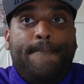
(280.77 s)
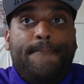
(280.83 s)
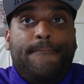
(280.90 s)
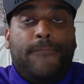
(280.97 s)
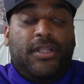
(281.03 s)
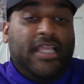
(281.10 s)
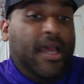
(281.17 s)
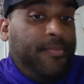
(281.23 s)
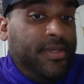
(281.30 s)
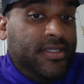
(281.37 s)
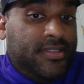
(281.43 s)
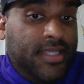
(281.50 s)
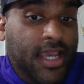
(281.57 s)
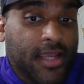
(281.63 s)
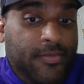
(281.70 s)
but that being
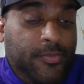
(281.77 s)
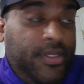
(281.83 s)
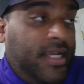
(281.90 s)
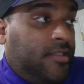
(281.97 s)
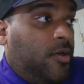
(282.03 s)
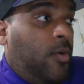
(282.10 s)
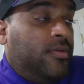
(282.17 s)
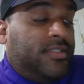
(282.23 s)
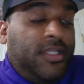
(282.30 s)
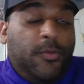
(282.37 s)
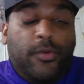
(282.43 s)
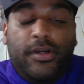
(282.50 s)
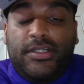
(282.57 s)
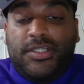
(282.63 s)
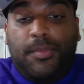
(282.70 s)
said, we got the Golden State
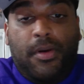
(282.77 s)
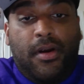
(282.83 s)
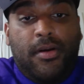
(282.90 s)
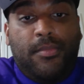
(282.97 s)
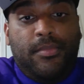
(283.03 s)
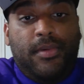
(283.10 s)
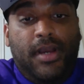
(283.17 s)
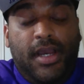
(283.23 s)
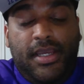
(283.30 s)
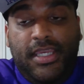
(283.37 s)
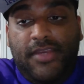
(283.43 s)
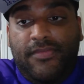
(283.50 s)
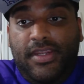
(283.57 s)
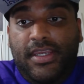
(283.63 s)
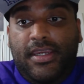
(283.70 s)
Warriors tomorrow uh,
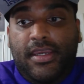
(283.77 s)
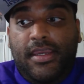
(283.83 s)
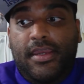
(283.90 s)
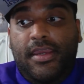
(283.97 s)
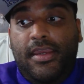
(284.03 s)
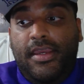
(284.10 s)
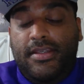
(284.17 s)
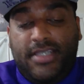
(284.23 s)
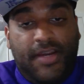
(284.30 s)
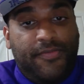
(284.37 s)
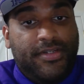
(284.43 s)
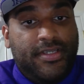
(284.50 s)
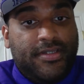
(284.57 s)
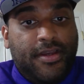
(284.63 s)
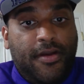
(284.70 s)
evening in San
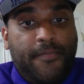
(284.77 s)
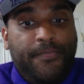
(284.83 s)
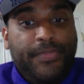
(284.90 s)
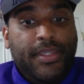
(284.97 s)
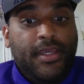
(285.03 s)
Francisco.